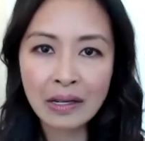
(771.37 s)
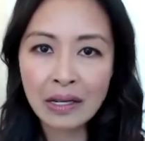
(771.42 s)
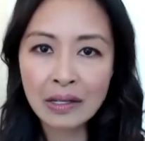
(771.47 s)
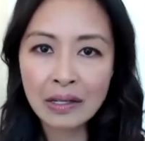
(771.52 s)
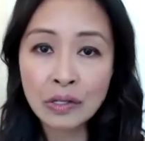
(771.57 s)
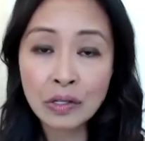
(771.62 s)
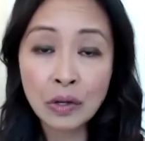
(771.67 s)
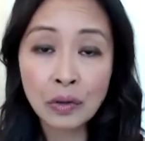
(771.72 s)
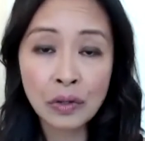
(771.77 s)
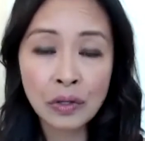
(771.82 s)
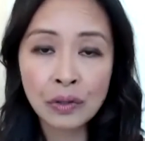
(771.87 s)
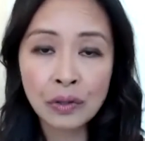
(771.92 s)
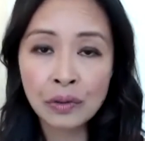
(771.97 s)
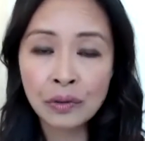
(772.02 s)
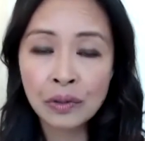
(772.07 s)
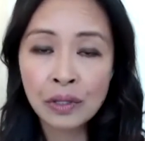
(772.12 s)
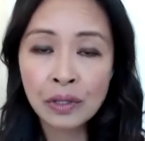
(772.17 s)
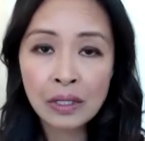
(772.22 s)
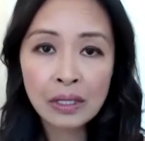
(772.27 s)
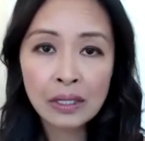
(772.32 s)
And so
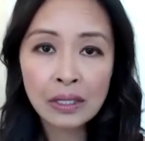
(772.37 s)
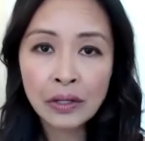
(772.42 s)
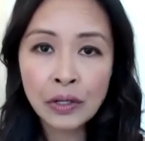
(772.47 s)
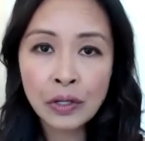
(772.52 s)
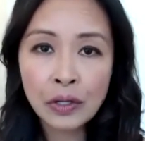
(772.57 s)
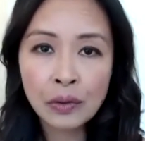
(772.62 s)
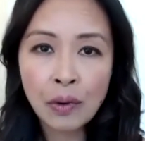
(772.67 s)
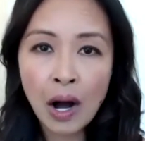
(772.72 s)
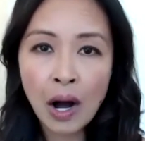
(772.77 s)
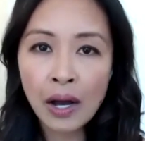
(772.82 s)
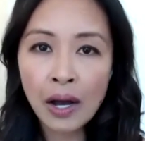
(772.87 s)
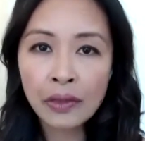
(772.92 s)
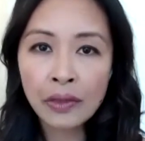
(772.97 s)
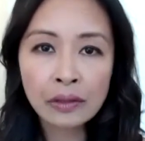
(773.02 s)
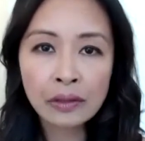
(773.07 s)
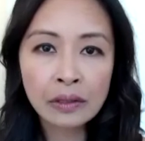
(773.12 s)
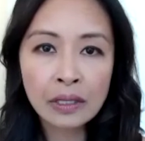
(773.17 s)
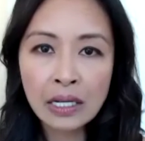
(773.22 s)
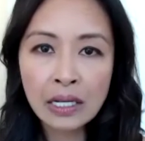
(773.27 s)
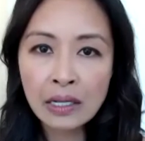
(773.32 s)
you either
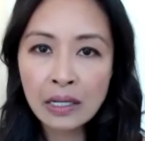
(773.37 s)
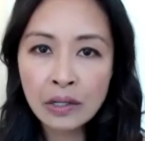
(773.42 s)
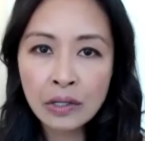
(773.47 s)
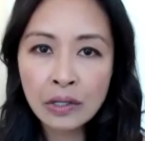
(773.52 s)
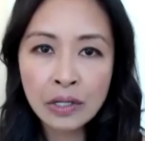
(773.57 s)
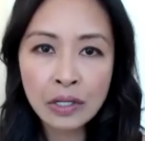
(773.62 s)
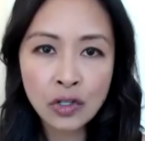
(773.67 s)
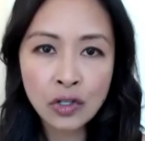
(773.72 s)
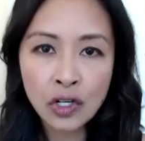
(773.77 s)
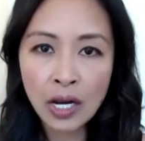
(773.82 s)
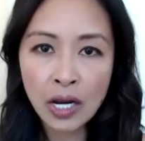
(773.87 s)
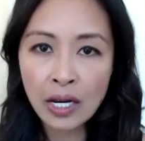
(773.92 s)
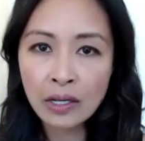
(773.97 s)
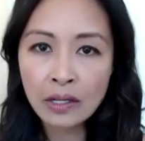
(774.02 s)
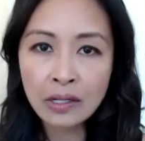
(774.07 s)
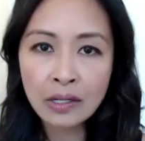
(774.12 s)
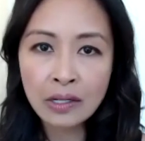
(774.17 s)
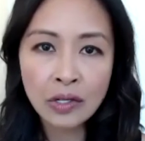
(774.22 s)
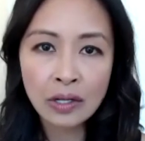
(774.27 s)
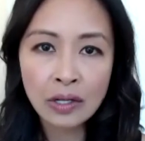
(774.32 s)
lean into
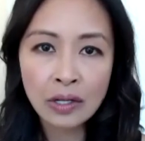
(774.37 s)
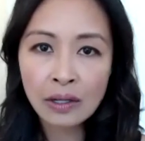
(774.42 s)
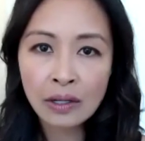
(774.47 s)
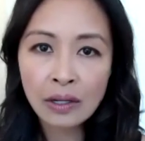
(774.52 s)
change